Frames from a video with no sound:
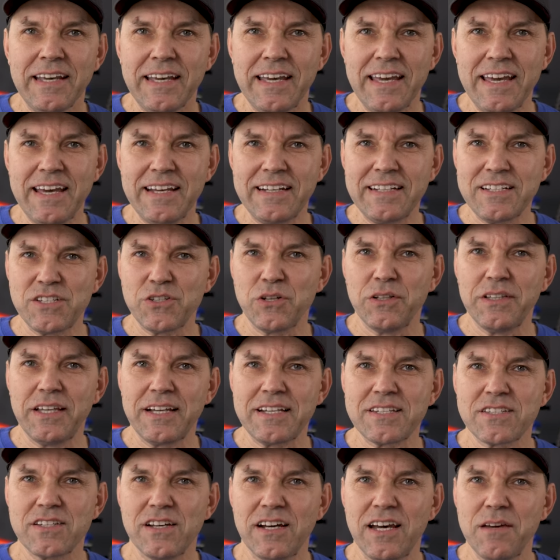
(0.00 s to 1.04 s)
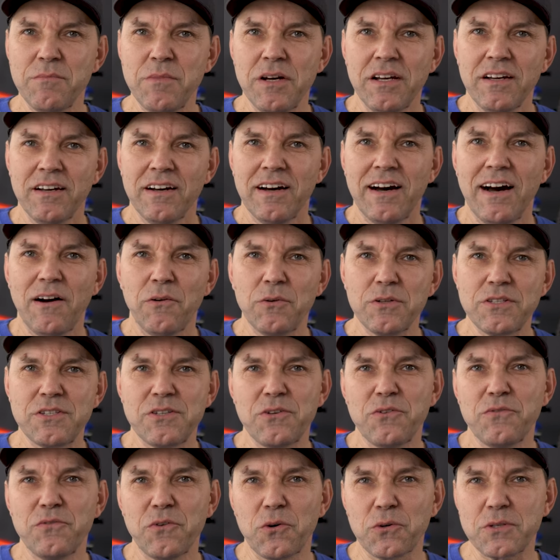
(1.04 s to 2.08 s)
And until next time, I will
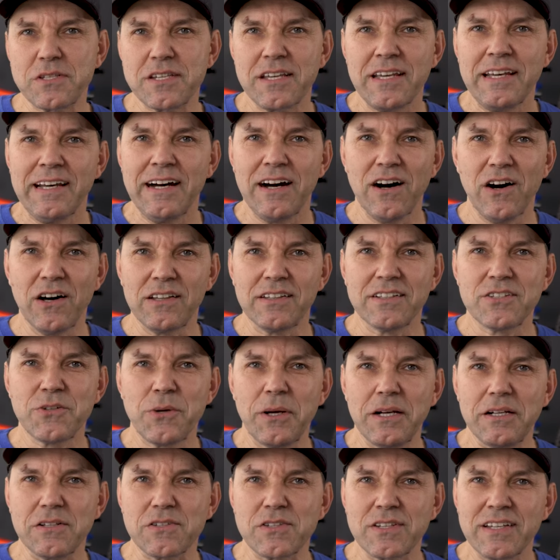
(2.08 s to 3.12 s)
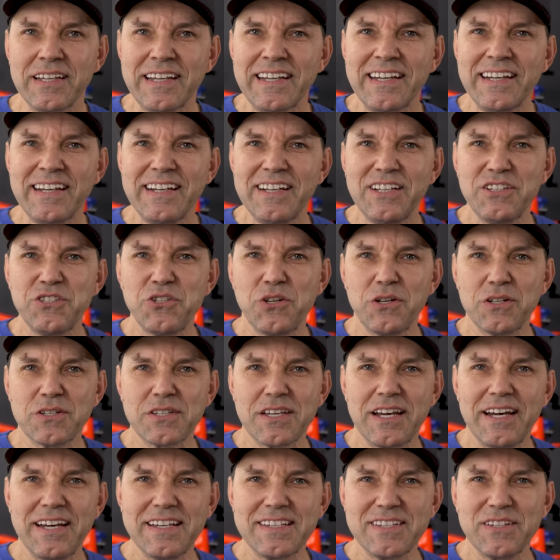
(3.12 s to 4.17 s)
see you folks on the trails. Cheers,
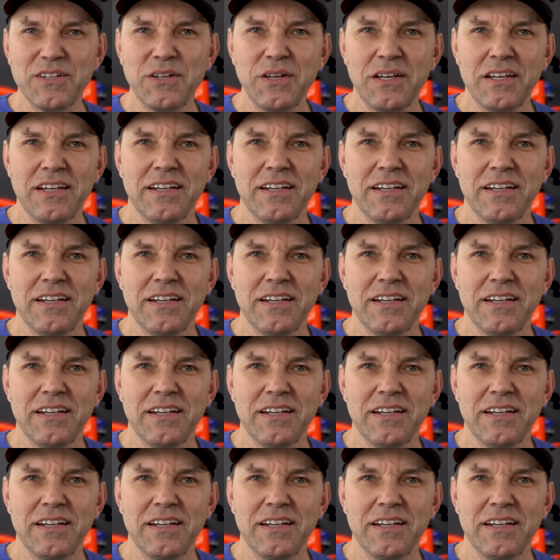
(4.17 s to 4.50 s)
guys.